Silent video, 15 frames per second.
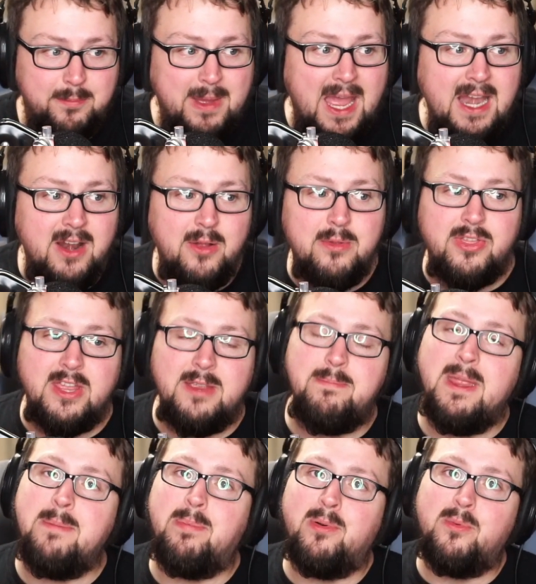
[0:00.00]
I don't think
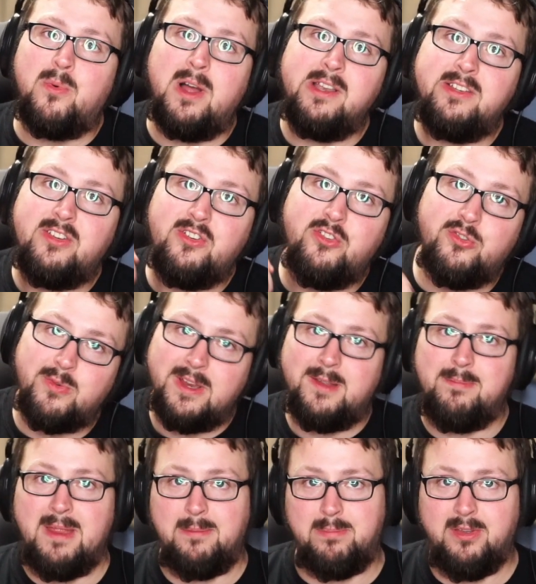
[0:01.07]
people want to drink
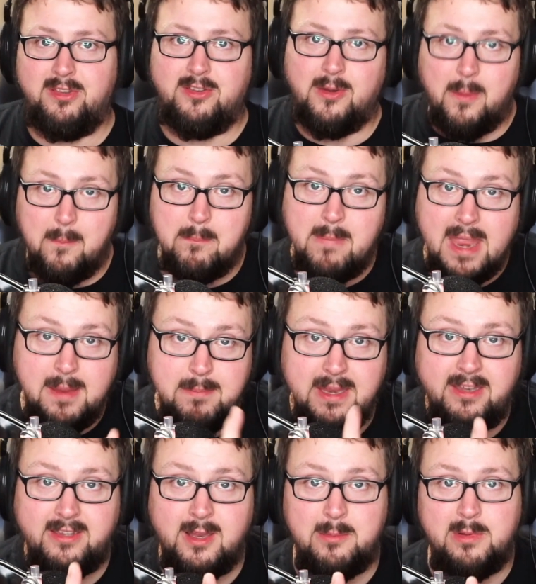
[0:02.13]
maple syrup. Maybe
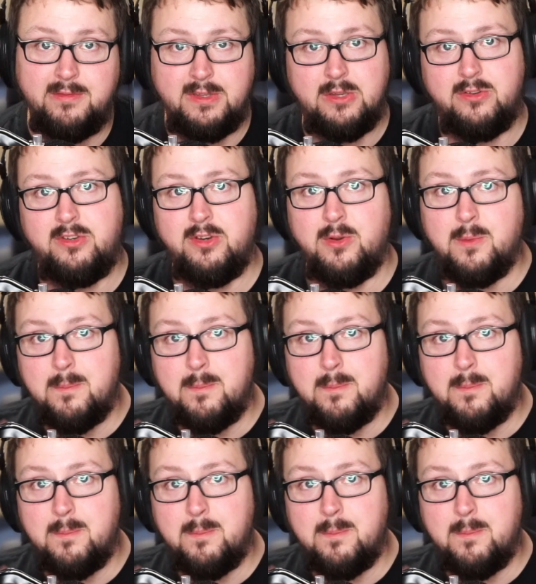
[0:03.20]
some of you do.